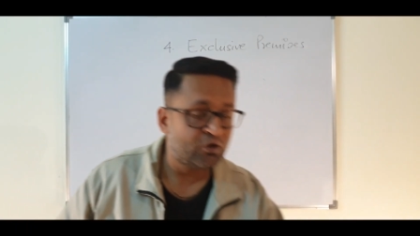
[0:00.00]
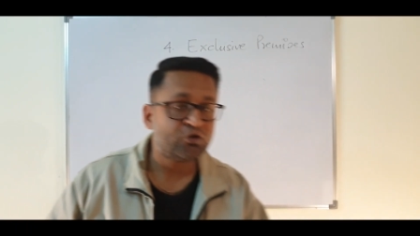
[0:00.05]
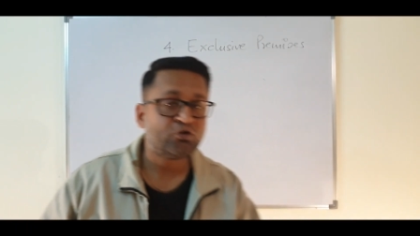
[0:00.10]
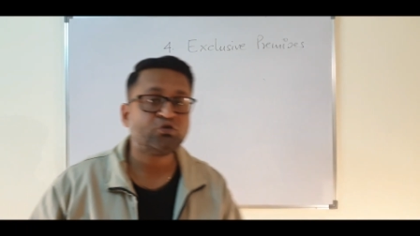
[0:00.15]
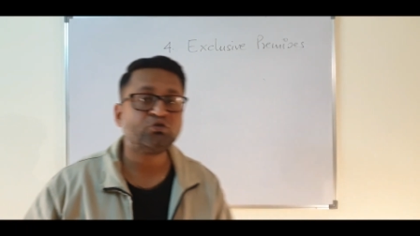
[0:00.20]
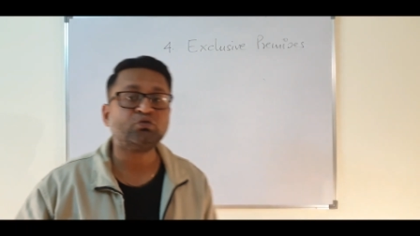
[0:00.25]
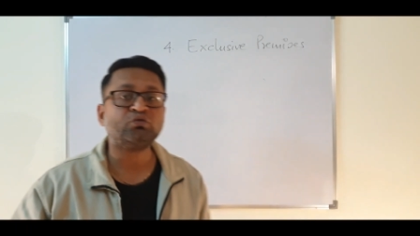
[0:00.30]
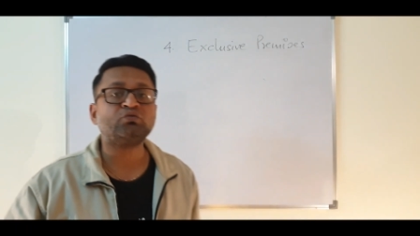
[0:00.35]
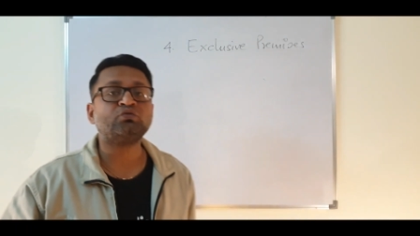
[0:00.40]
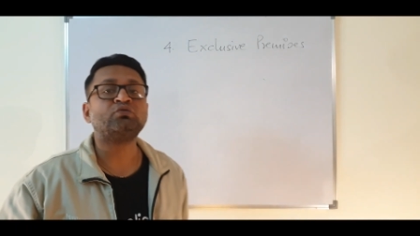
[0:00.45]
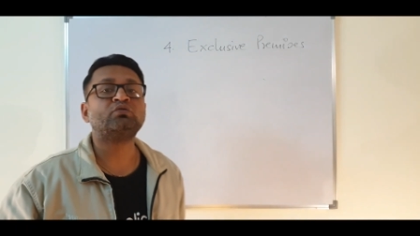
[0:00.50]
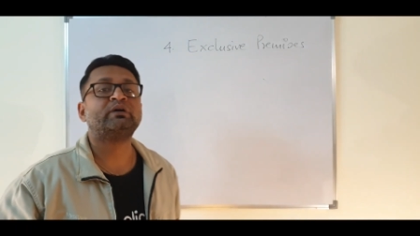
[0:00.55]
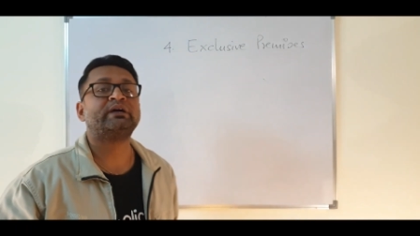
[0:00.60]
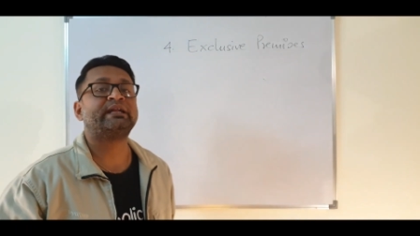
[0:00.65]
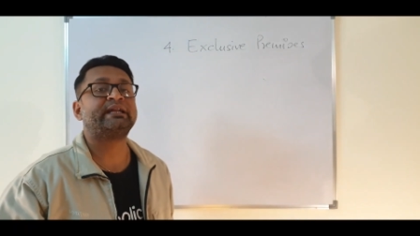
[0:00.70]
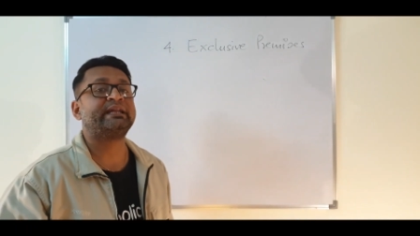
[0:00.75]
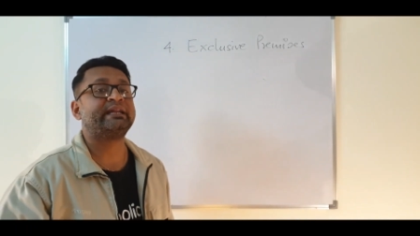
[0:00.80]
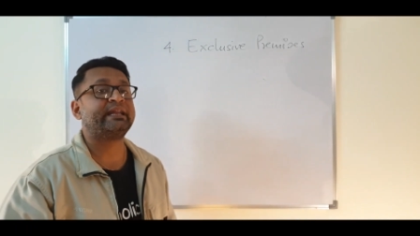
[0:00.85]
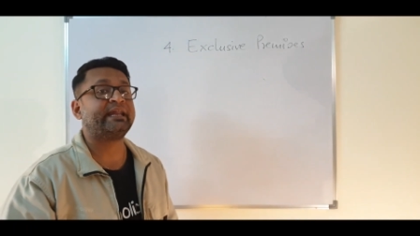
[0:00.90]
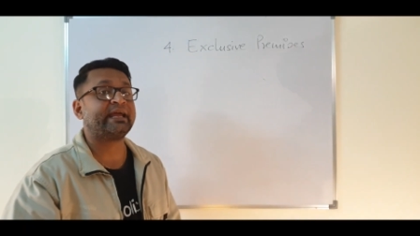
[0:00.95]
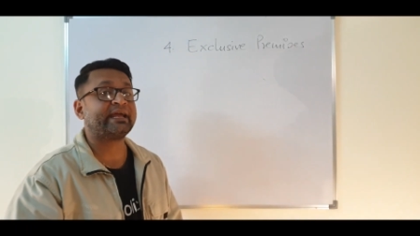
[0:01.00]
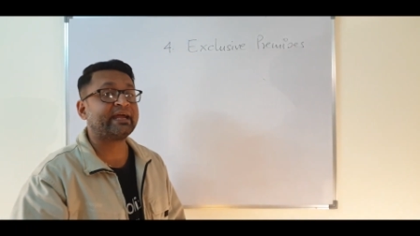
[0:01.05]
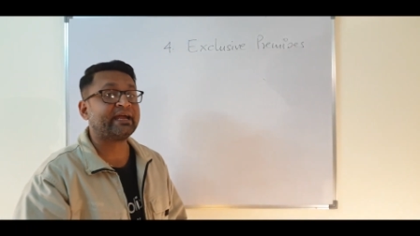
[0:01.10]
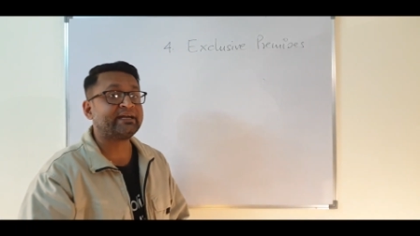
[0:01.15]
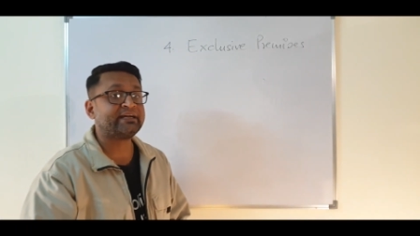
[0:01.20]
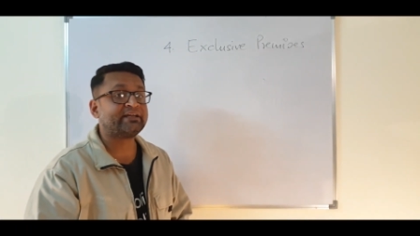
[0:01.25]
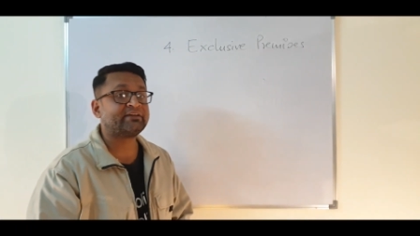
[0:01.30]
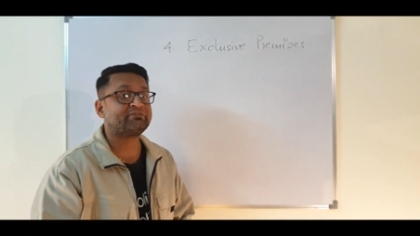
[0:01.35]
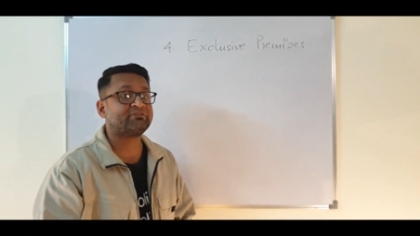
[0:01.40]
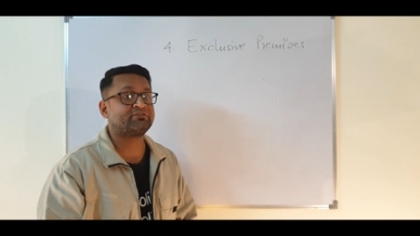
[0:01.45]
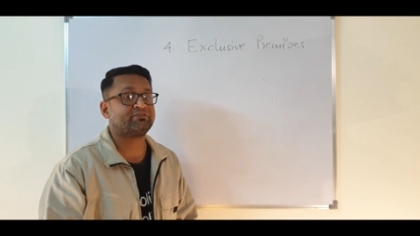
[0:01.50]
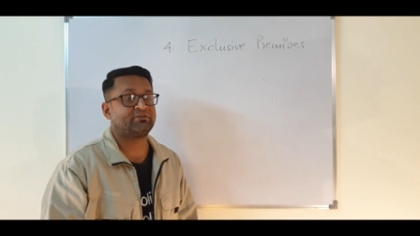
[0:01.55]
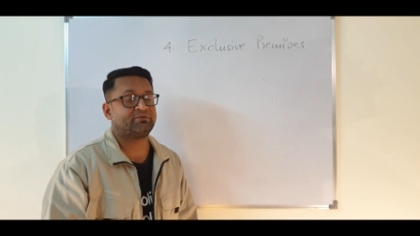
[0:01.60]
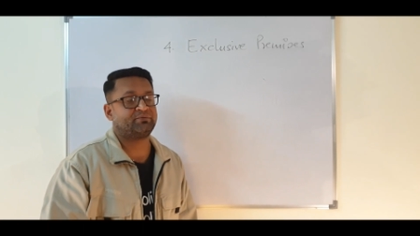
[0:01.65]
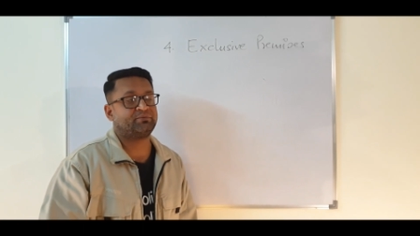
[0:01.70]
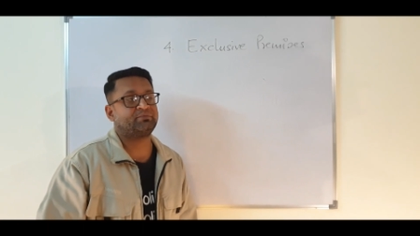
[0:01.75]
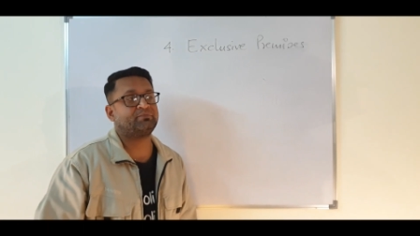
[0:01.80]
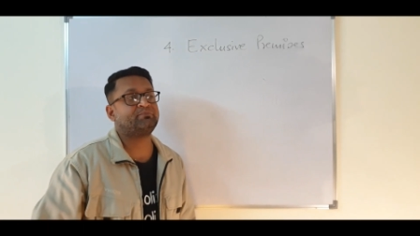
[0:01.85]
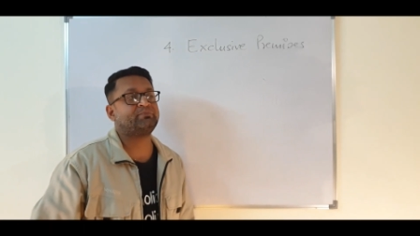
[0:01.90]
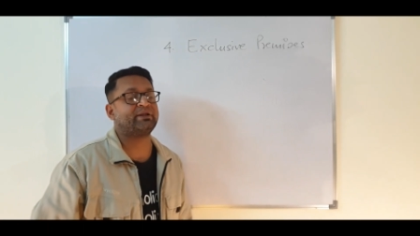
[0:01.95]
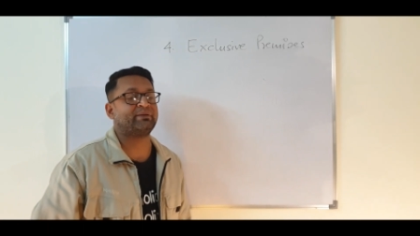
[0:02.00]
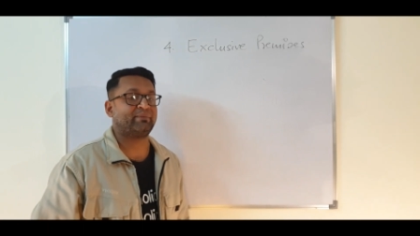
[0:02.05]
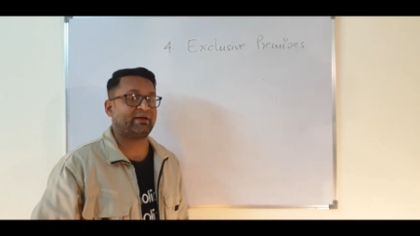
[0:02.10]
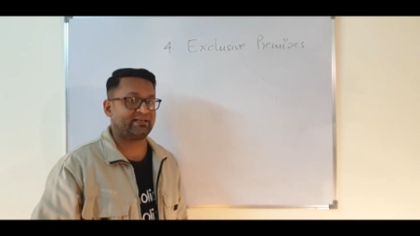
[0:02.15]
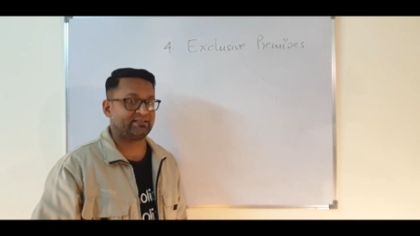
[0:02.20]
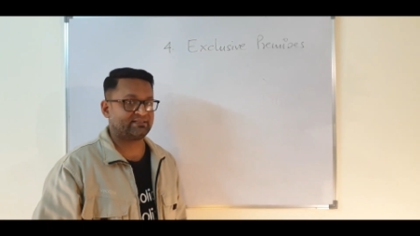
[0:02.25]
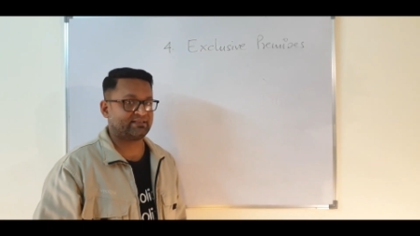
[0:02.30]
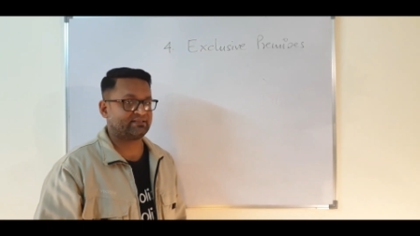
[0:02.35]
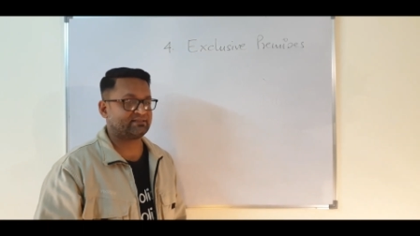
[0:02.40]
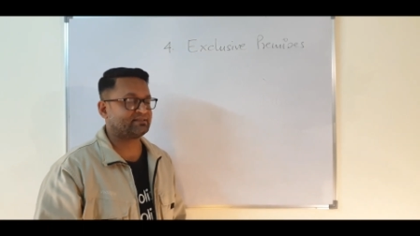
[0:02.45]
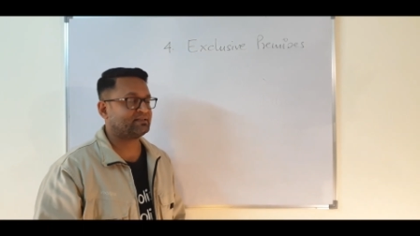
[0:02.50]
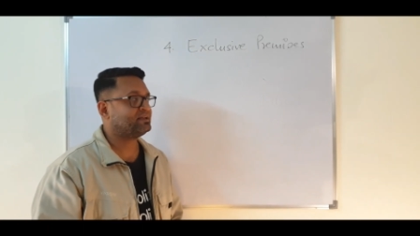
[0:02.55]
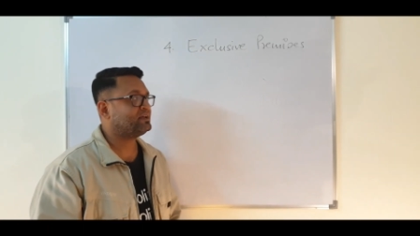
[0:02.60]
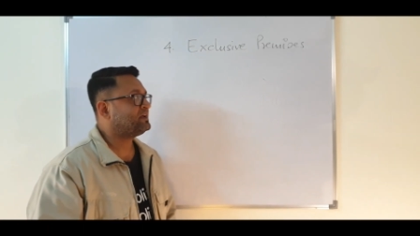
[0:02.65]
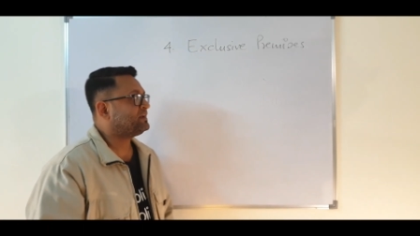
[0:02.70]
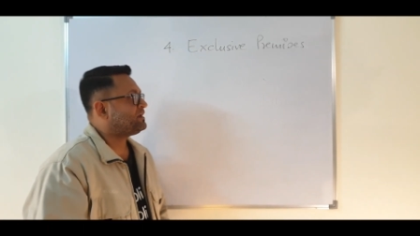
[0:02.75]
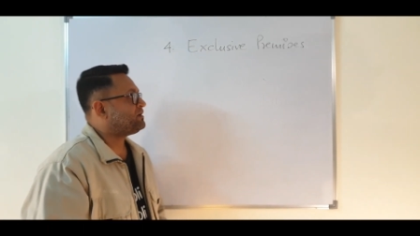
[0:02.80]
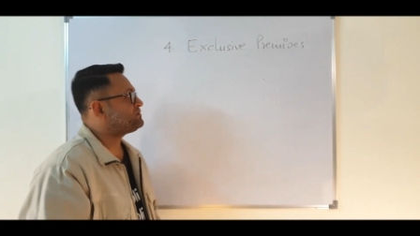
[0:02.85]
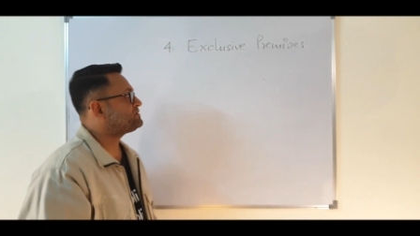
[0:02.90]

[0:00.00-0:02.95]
two negative premises. Now,